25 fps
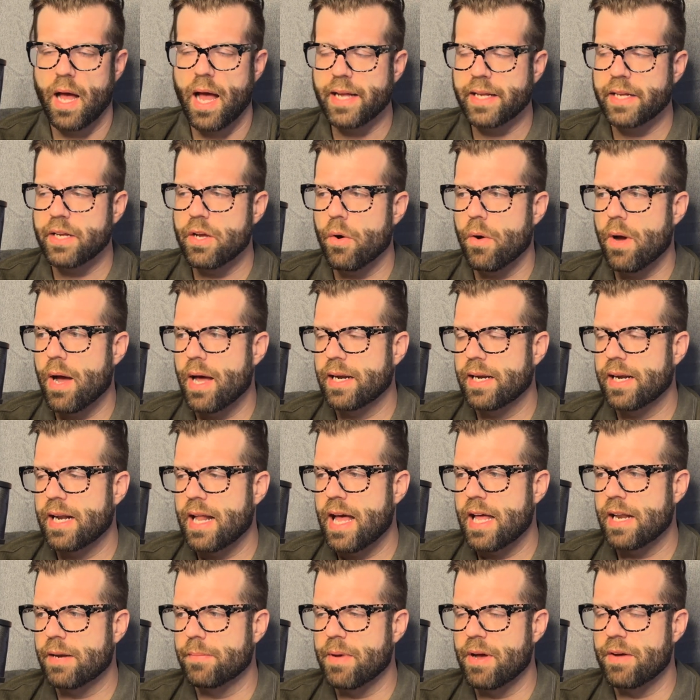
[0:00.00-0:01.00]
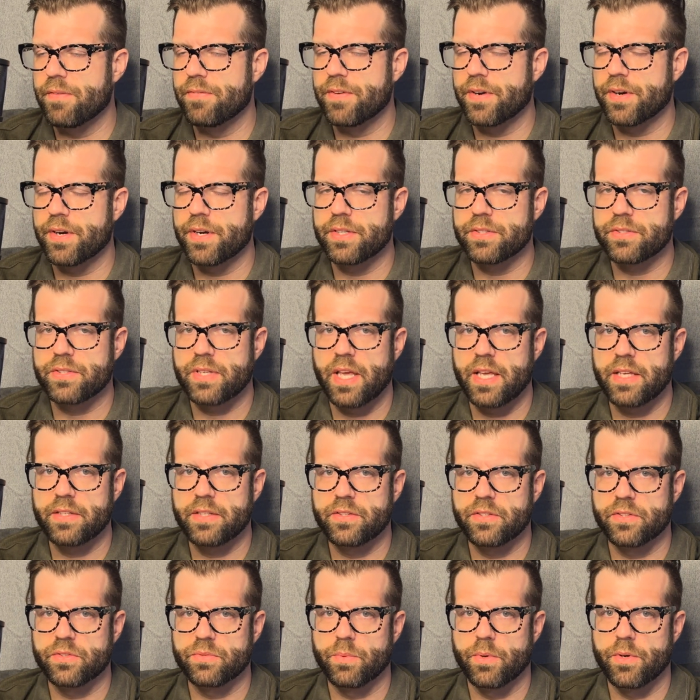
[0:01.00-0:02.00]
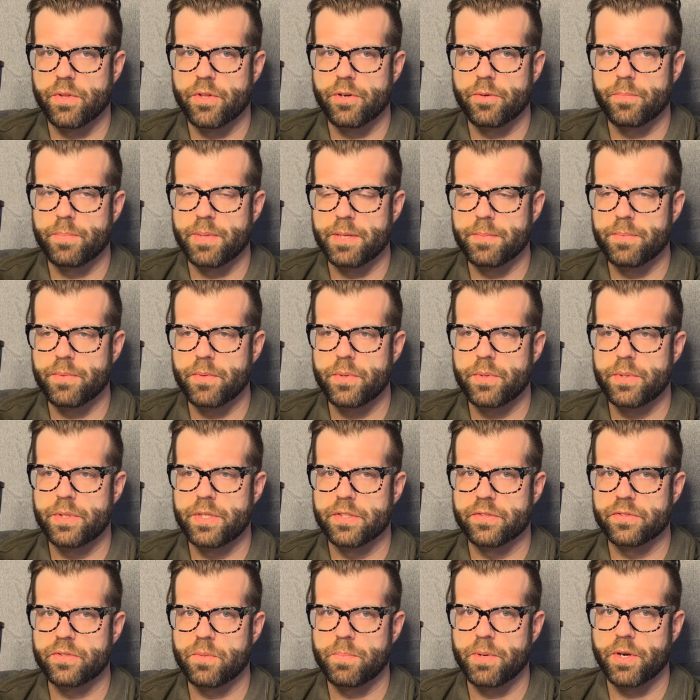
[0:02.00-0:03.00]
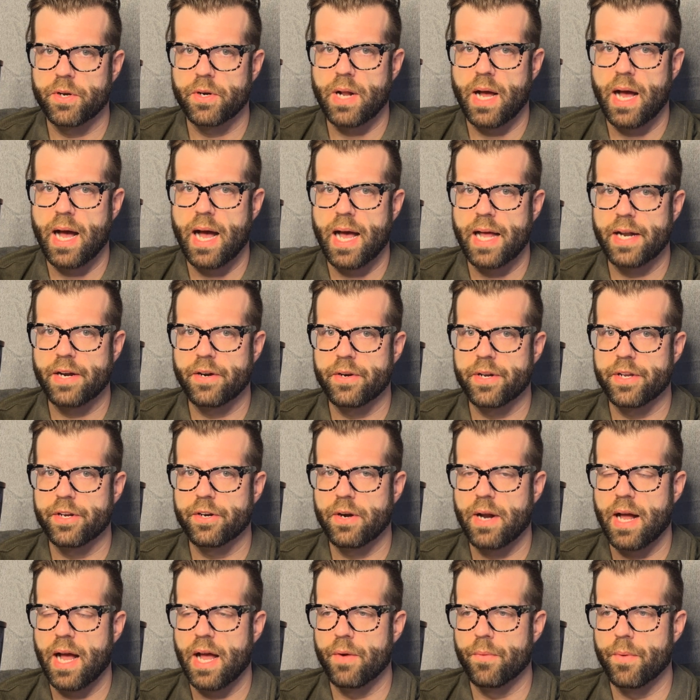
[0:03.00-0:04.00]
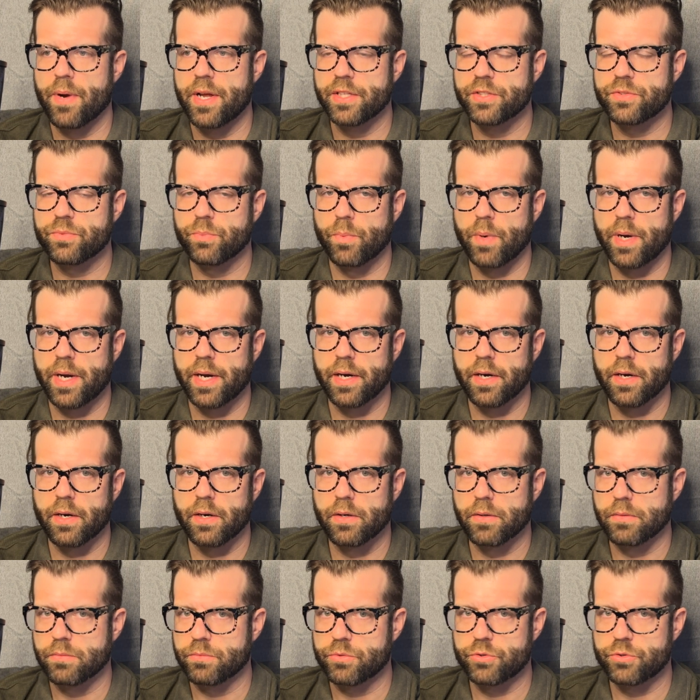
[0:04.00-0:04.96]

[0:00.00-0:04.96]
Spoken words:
I can go on and on about various cases where there are people who disappeared on or near highways where